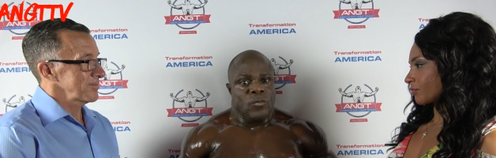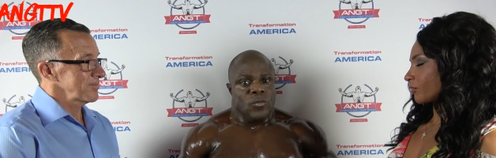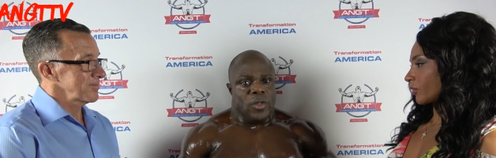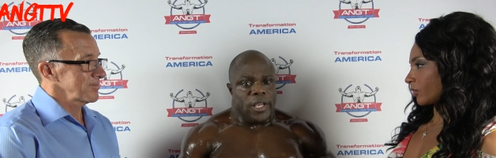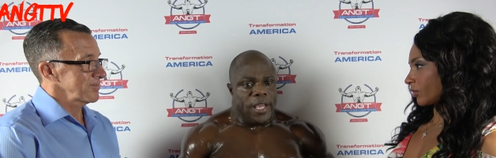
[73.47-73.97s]

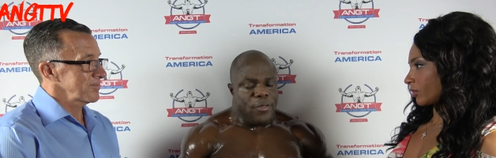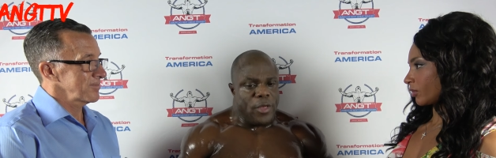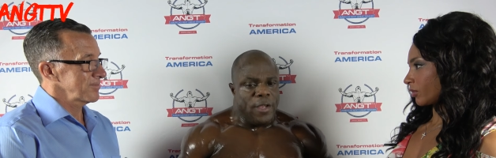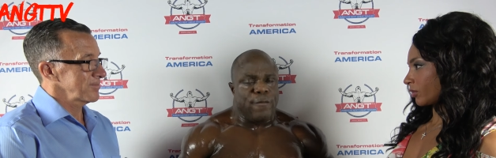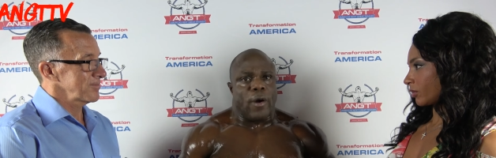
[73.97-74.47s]
Speaker 1: And the key
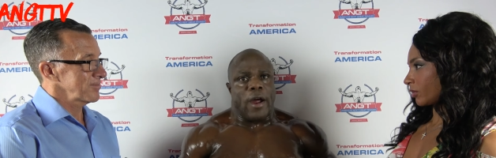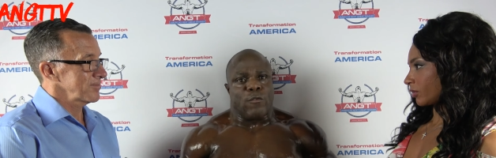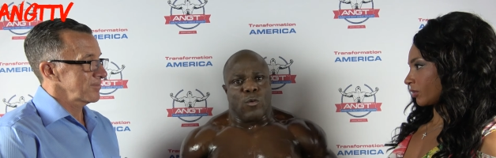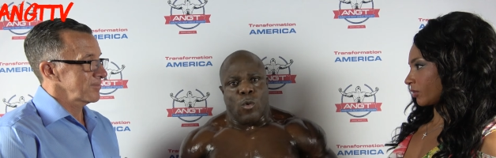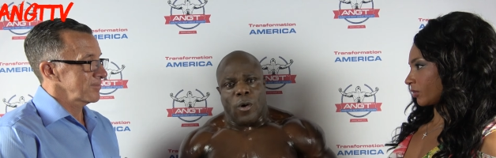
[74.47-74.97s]
thing for
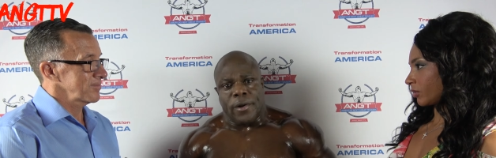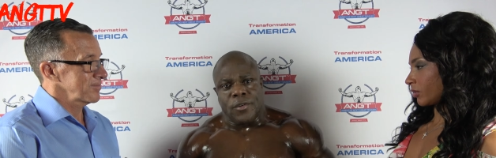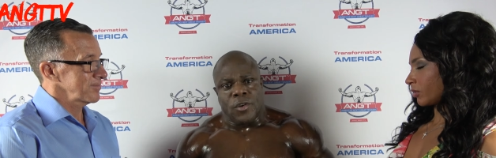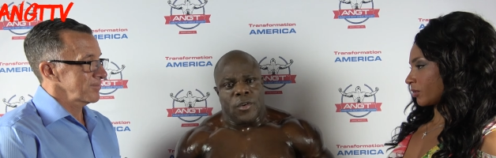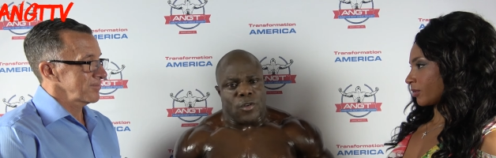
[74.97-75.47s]
everyone
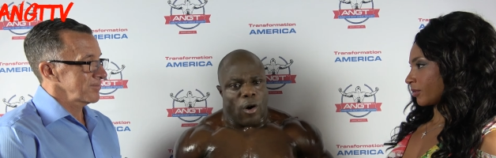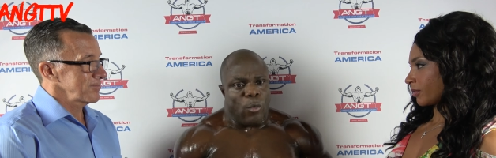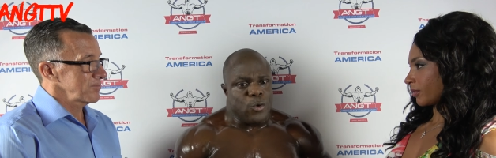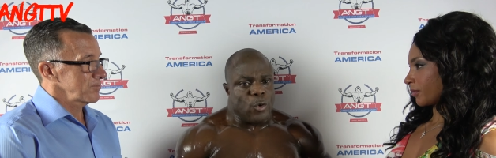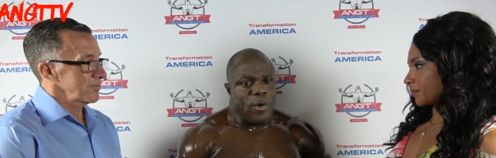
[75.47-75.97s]
to
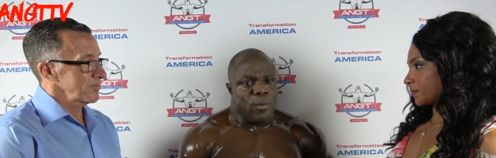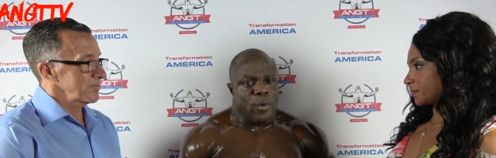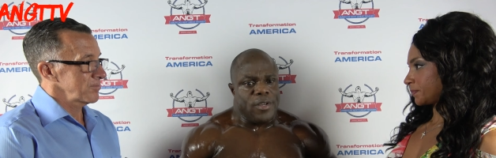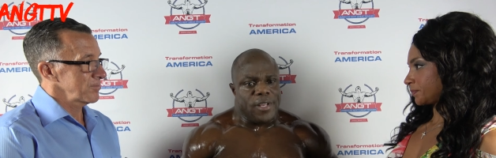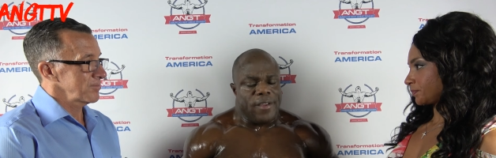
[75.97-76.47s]
always
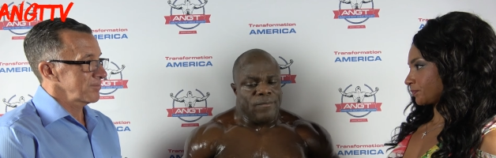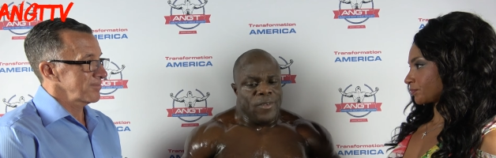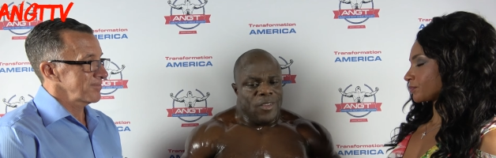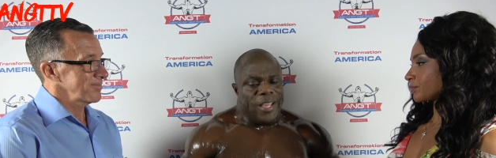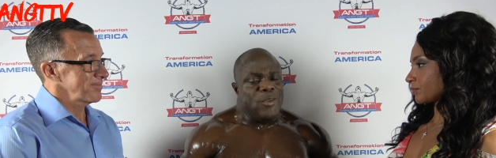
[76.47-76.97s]
remember is that
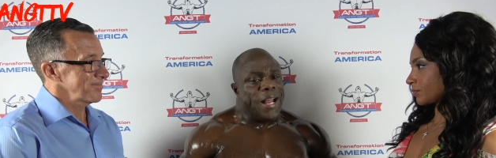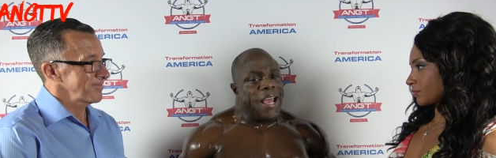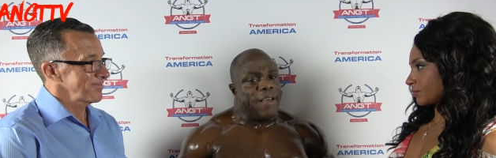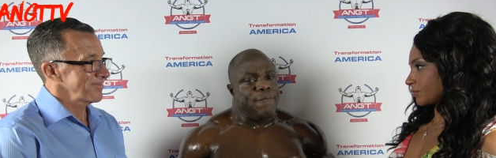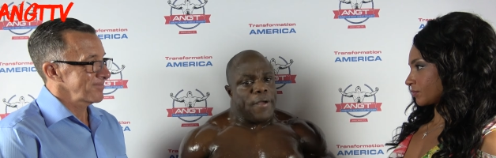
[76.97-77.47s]
you, got to
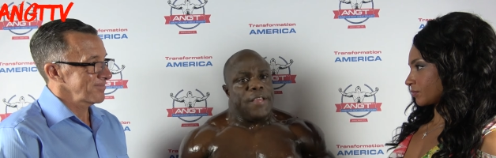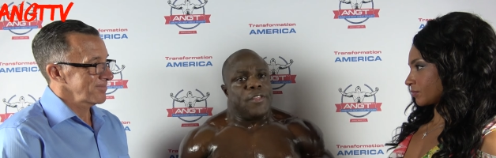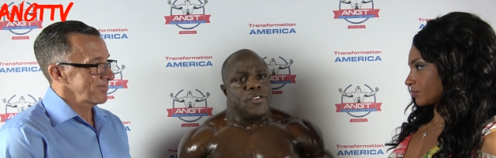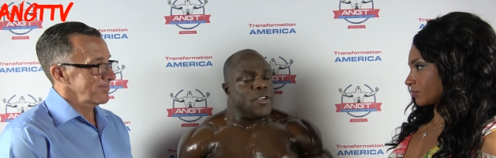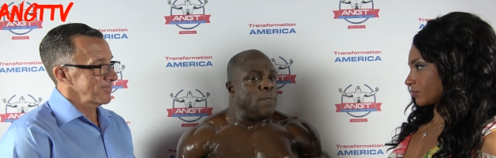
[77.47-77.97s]
have faith
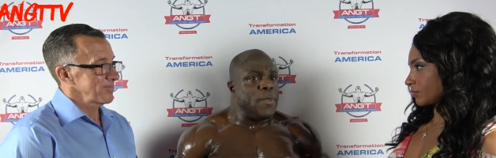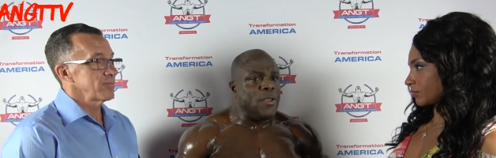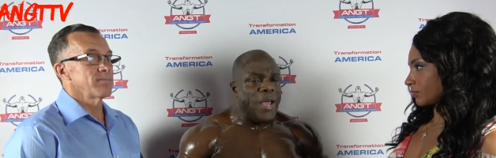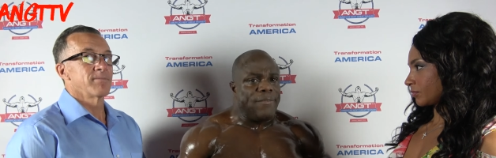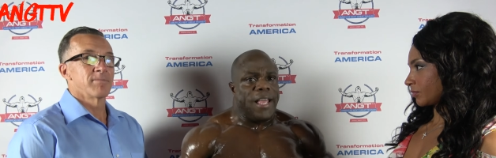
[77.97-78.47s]
in something.
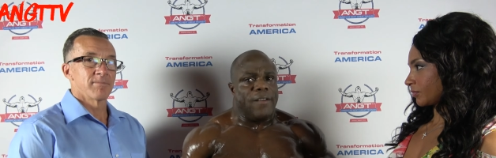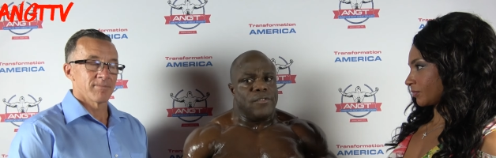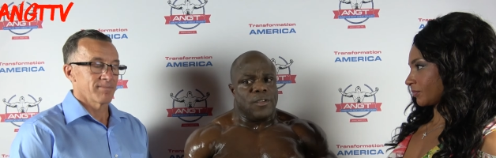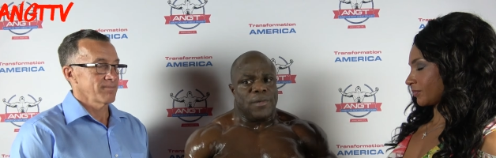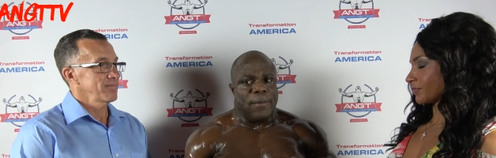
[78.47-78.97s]
You have to
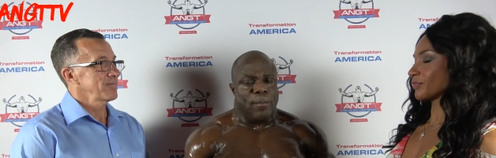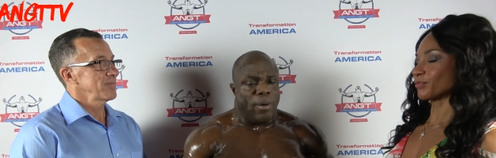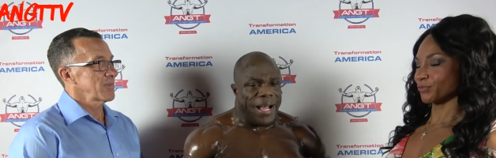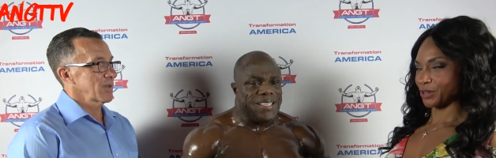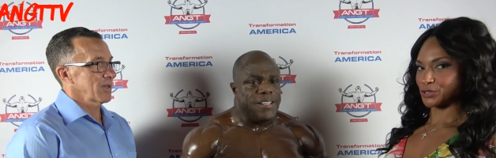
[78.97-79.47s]
have some type of
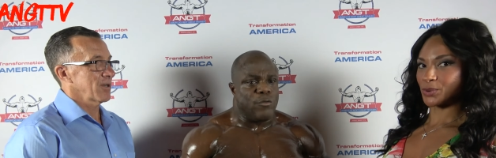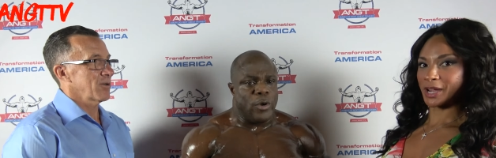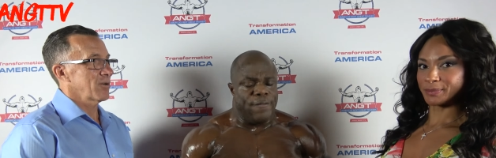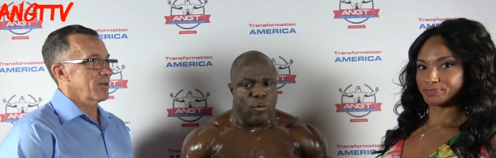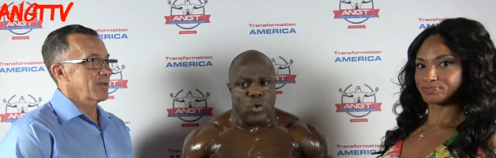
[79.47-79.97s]
positive right.
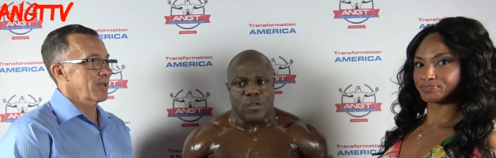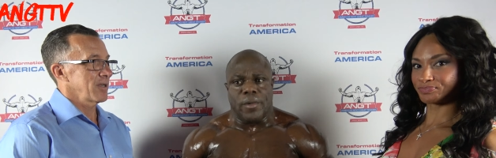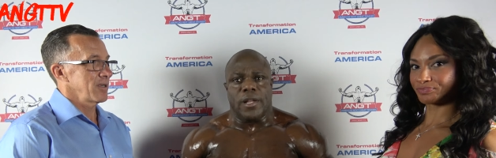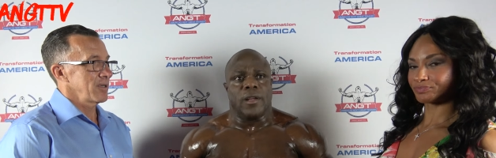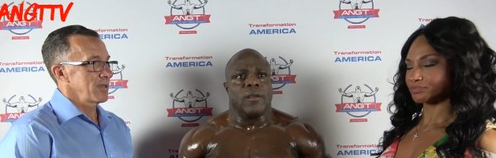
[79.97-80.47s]

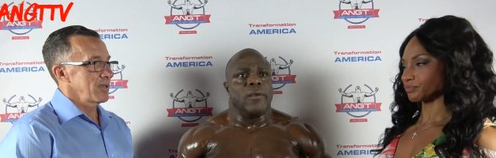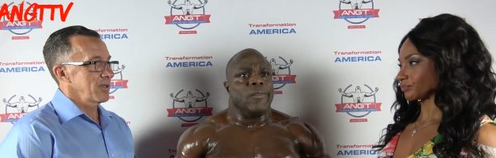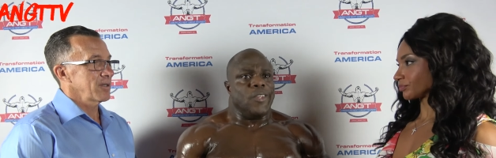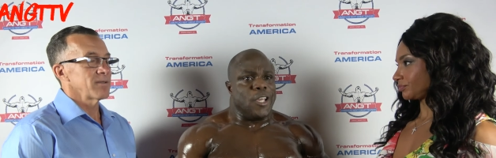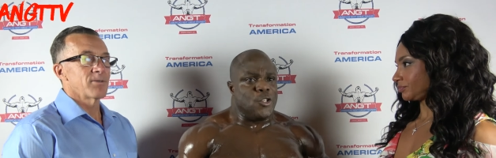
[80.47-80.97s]
reinforcement
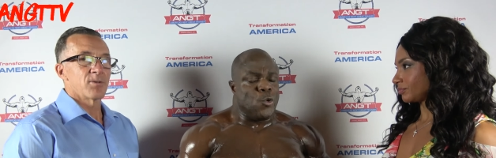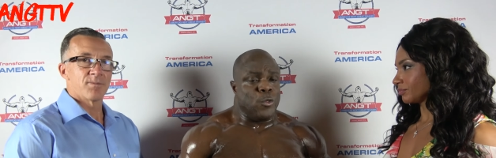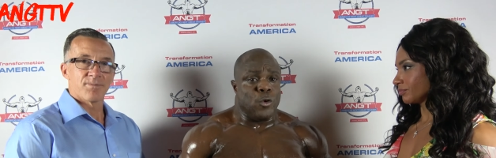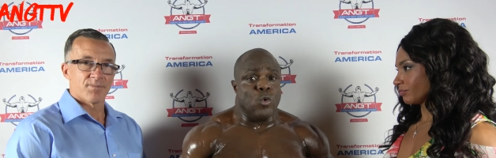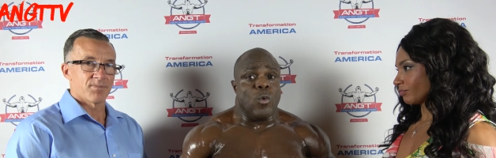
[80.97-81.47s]
to get you
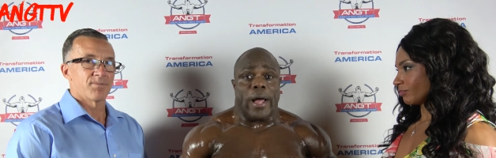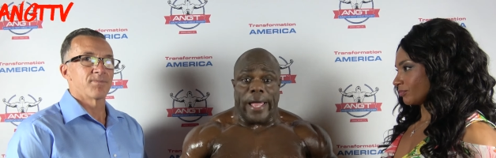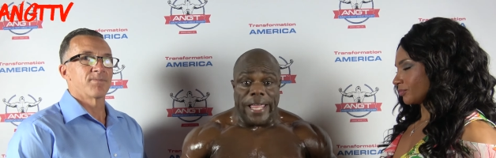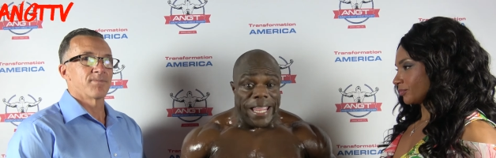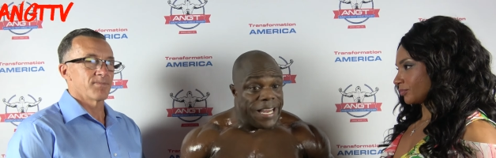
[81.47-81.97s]
through
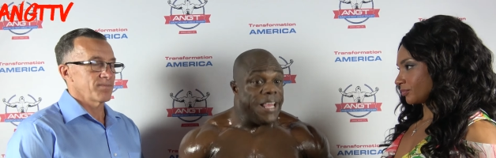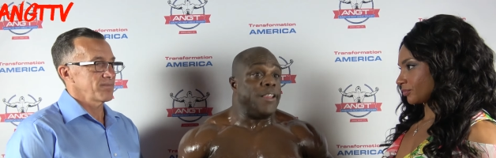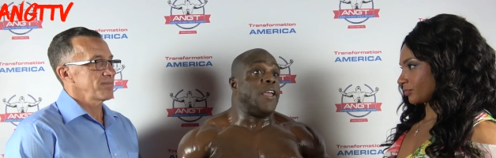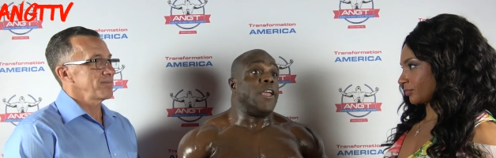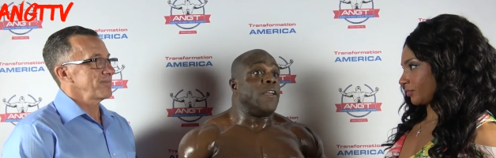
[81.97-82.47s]

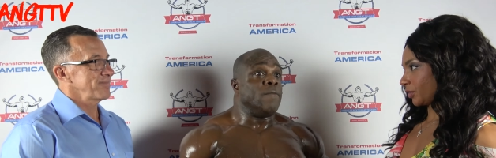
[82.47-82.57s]
anything